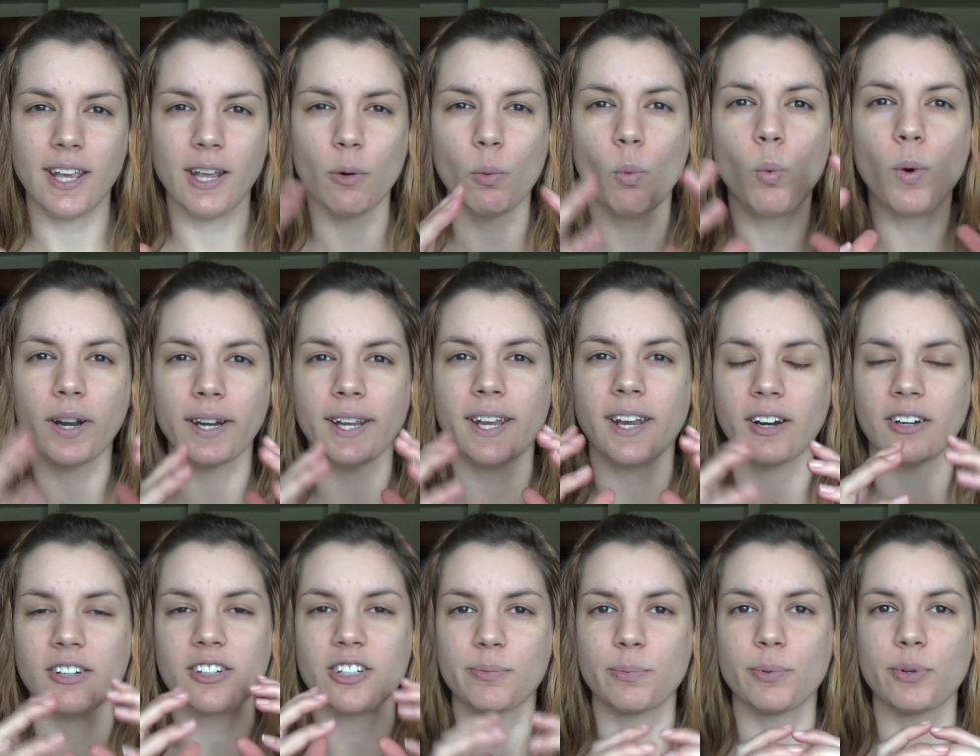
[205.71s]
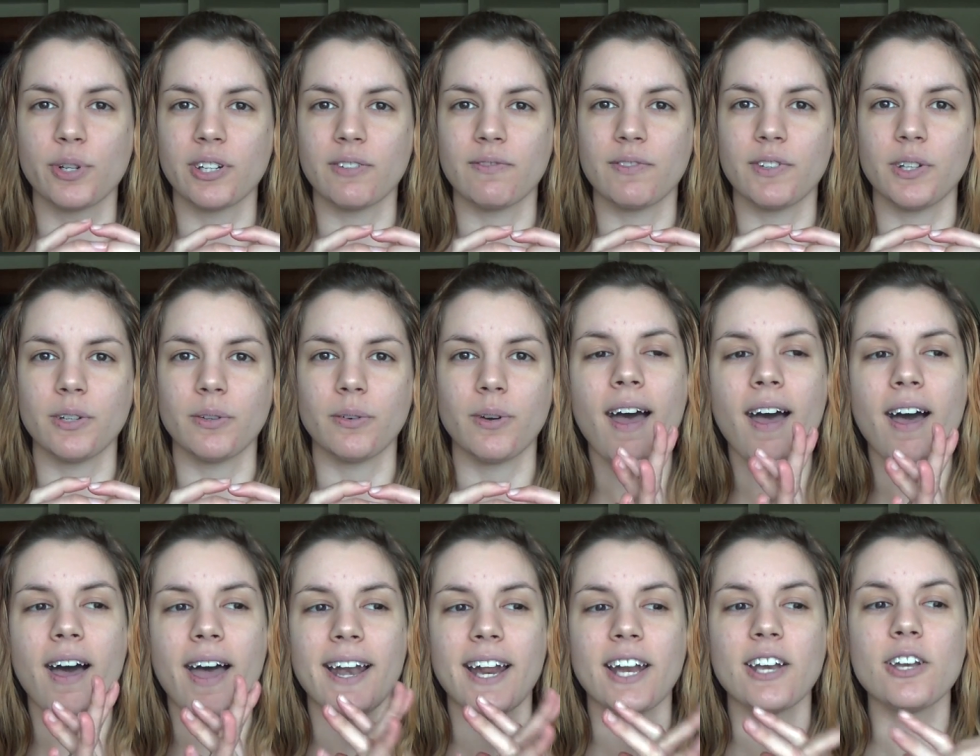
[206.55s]
in one character's point of view.
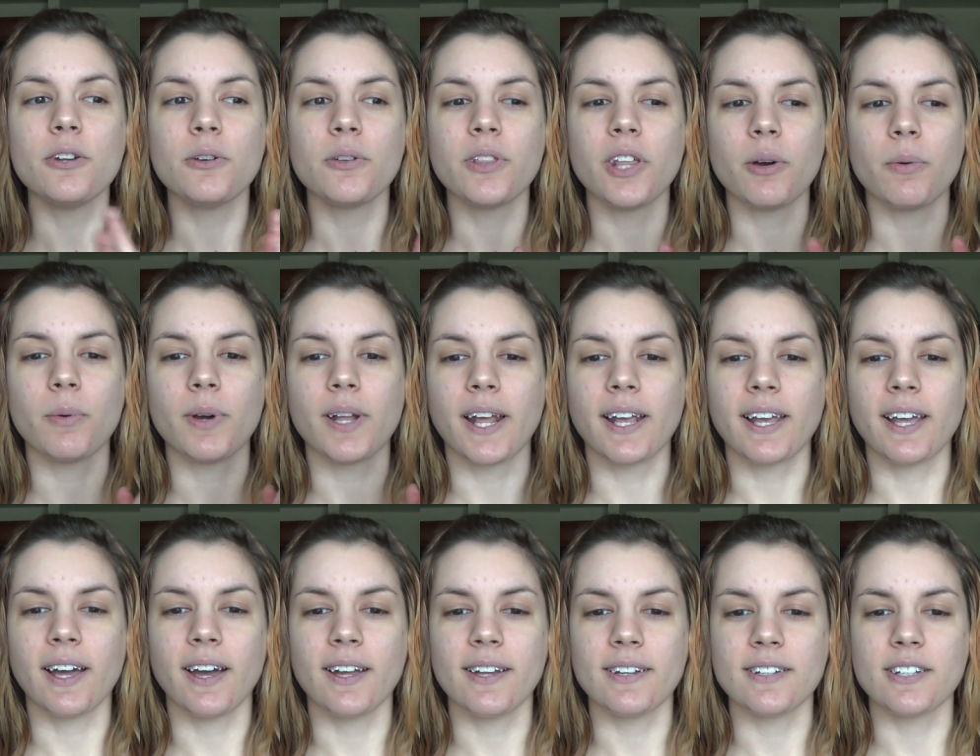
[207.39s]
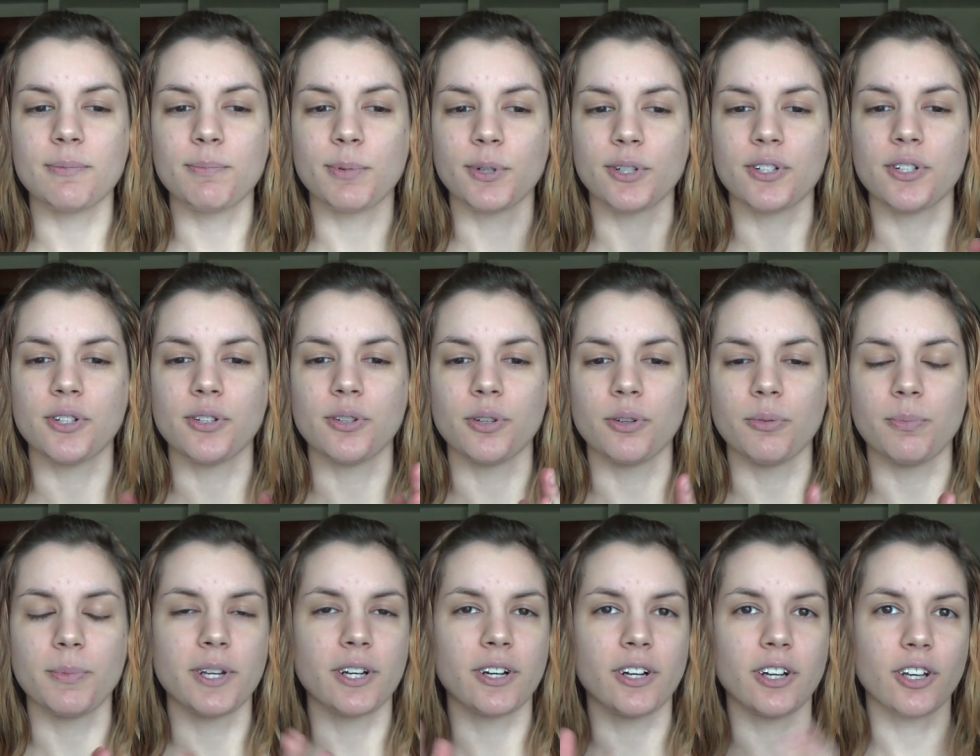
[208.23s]
Uh, and I knew that when I got into book two,
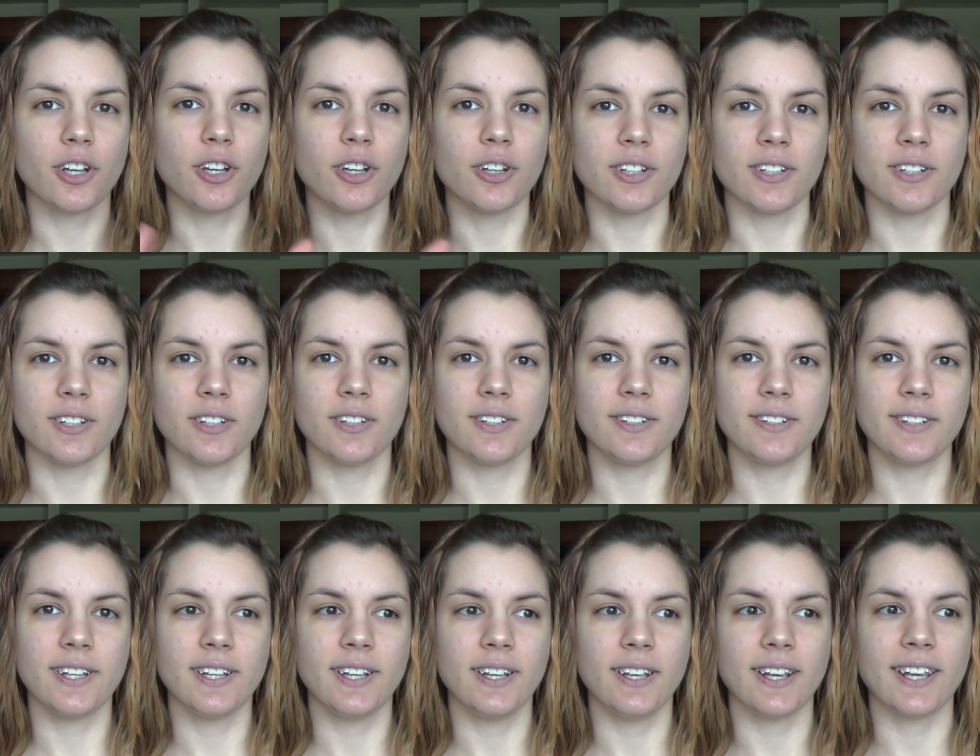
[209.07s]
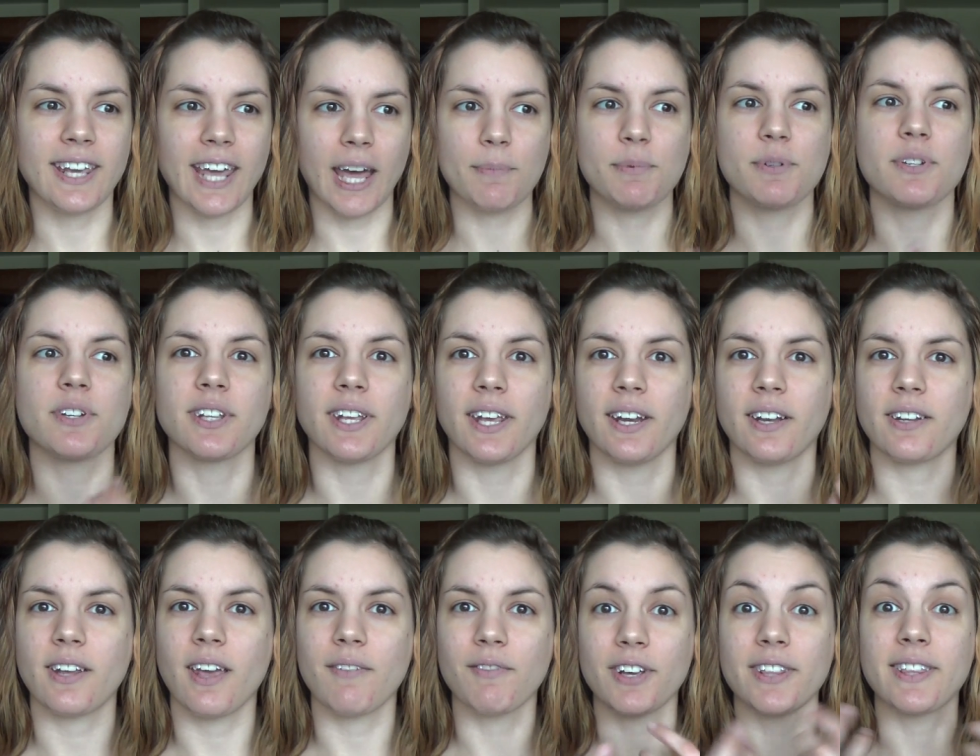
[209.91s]
Mira couldn't
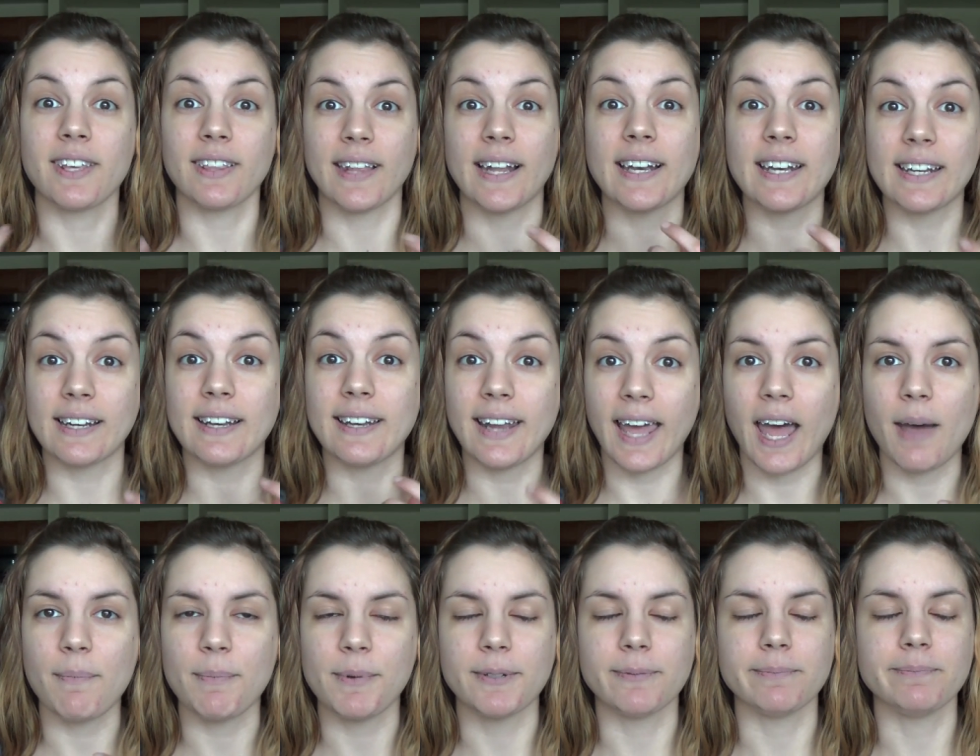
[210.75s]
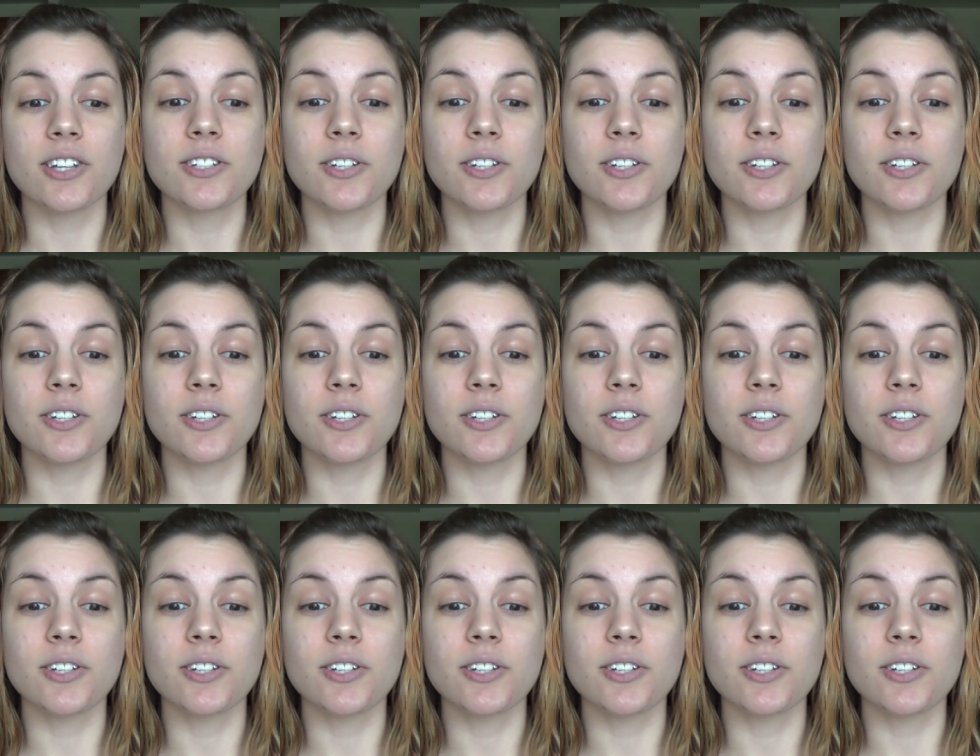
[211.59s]
encapsulate everything that needed to happen.